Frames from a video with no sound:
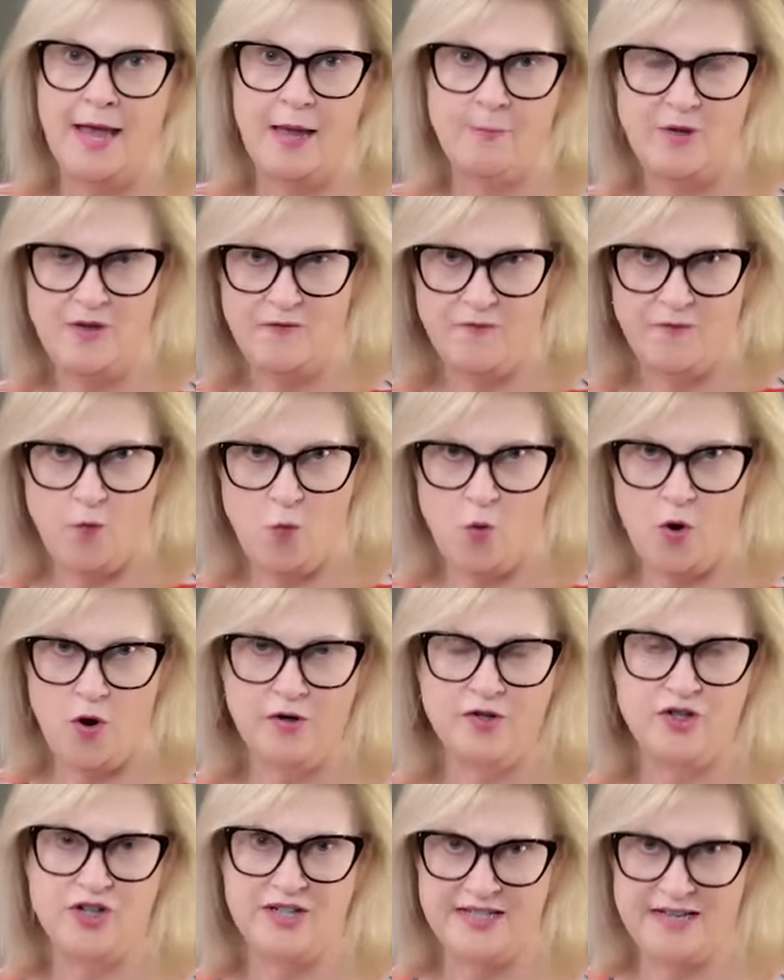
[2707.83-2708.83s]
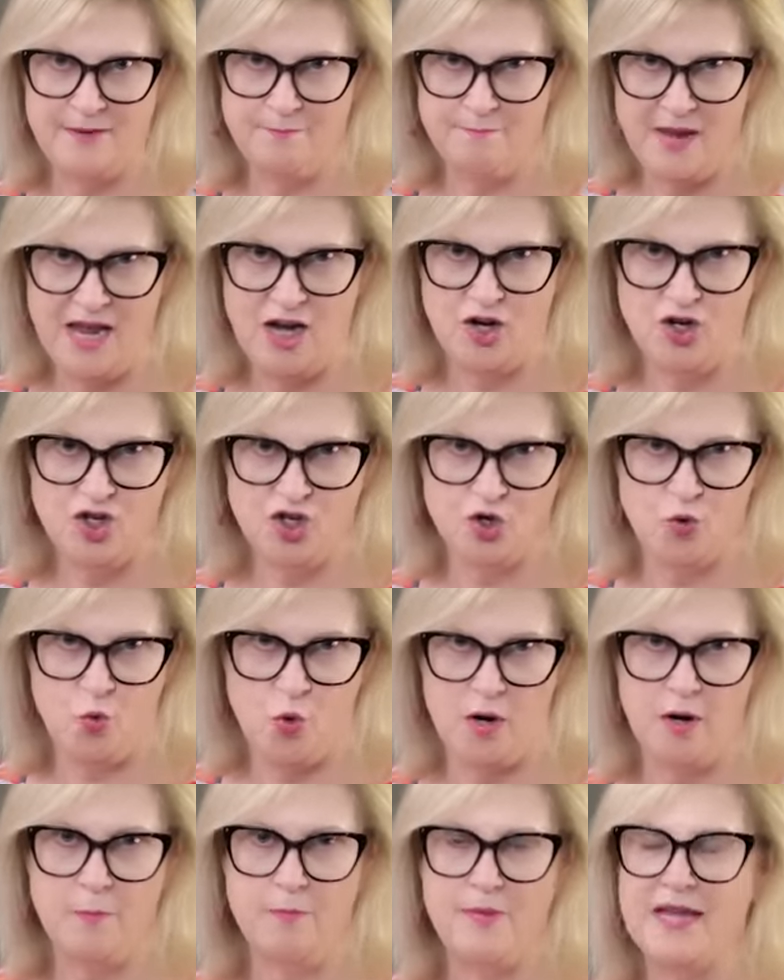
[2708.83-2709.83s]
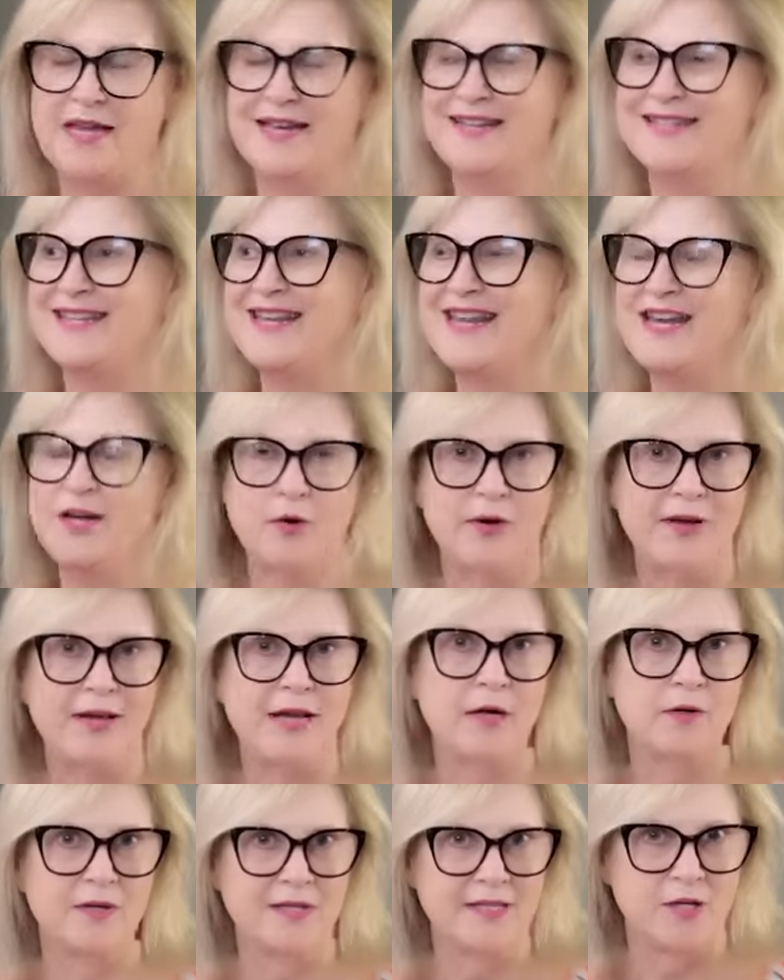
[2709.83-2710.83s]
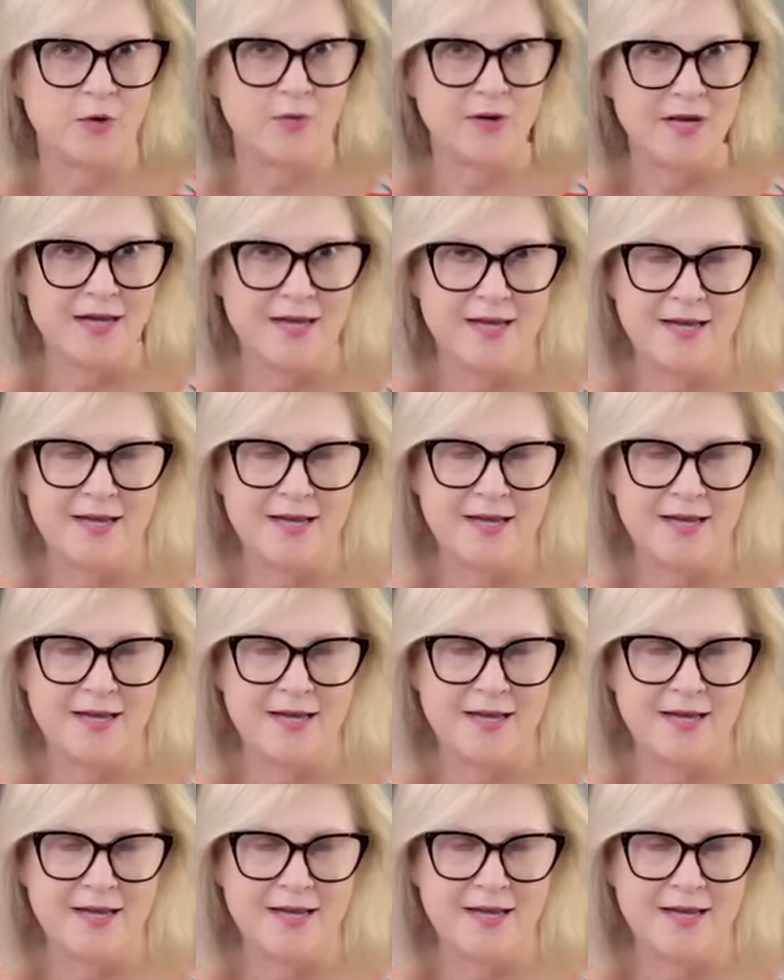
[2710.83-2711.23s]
before, just to make sure, because here in Arizona,